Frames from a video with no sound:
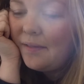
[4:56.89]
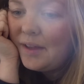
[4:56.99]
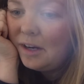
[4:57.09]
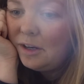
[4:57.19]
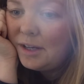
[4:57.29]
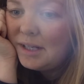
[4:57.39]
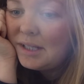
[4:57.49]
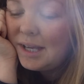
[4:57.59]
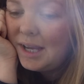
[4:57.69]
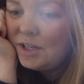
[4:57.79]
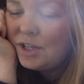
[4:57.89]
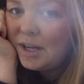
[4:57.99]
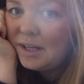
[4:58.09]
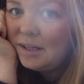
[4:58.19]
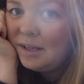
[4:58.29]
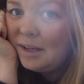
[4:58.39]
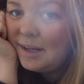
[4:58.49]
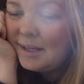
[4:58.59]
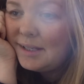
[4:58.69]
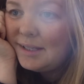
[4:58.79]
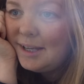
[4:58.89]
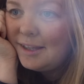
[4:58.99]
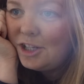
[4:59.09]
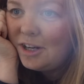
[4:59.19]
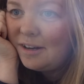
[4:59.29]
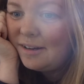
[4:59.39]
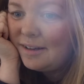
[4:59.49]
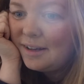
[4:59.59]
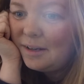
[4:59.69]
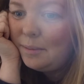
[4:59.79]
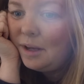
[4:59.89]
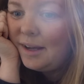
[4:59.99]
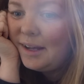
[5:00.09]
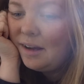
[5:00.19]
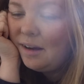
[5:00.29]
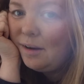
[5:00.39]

And then I look into the kitchen see the jug and I'm like,